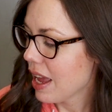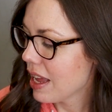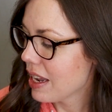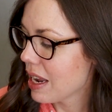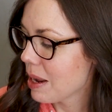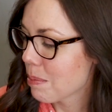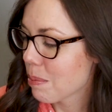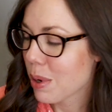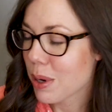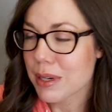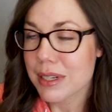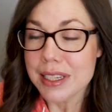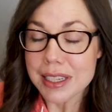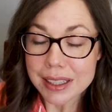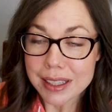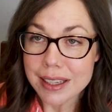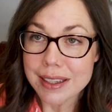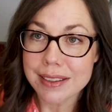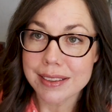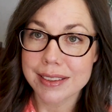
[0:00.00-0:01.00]
and in
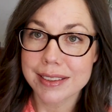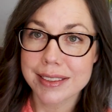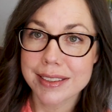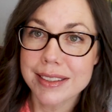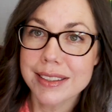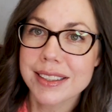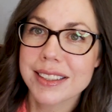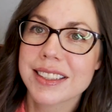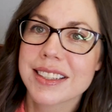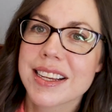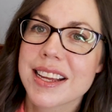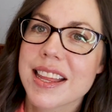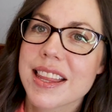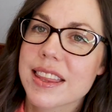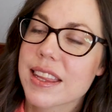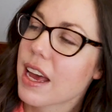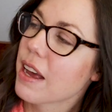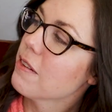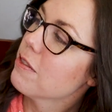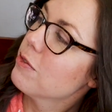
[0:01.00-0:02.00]
particular,
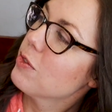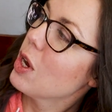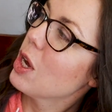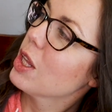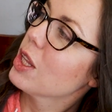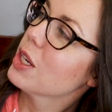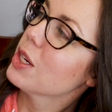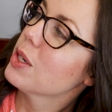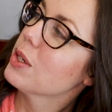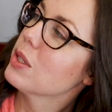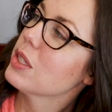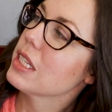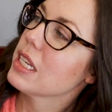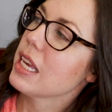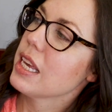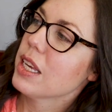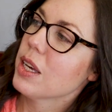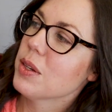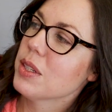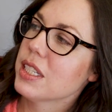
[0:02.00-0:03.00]
that follows
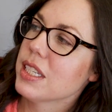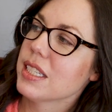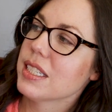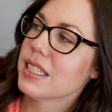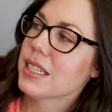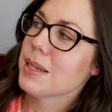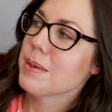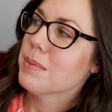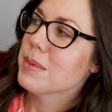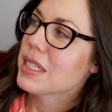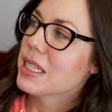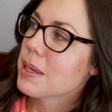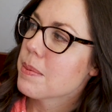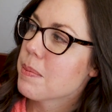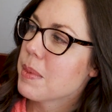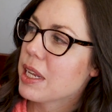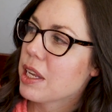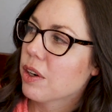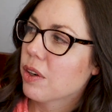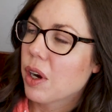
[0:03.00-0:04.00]
ecosystems,
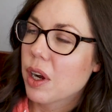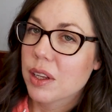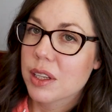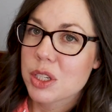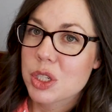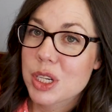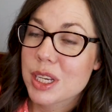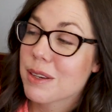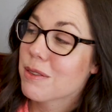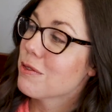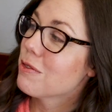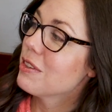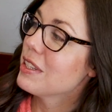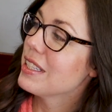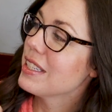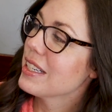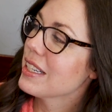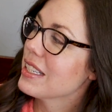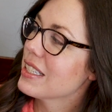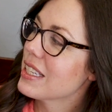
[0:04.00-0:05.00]
meteorology,
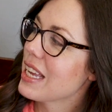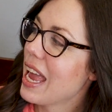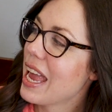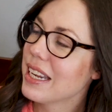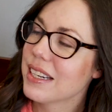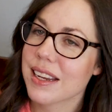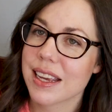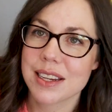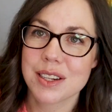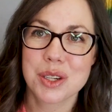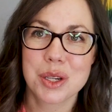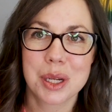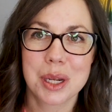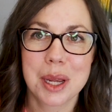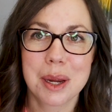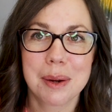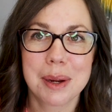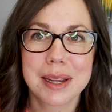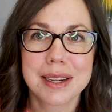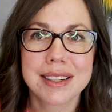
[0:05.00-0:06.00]
physics, and
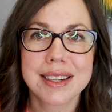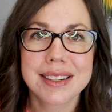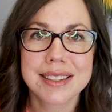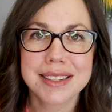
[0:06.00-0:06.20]
engineering